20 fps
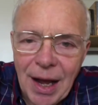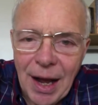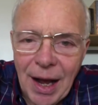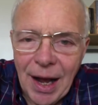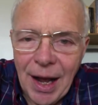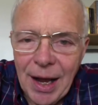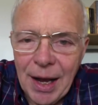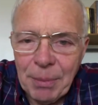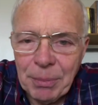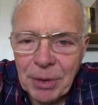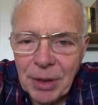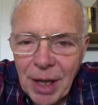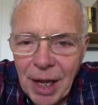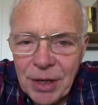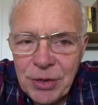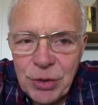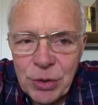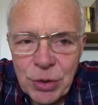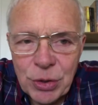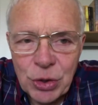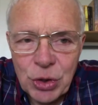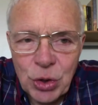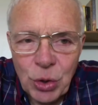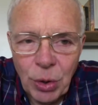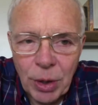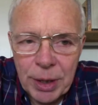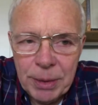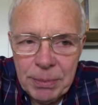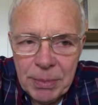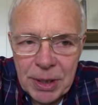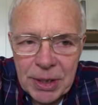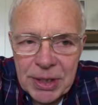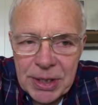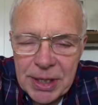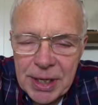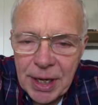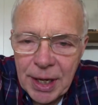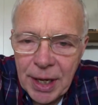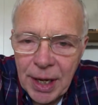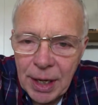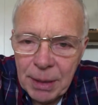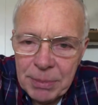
Hi, I'm glad you could join me today.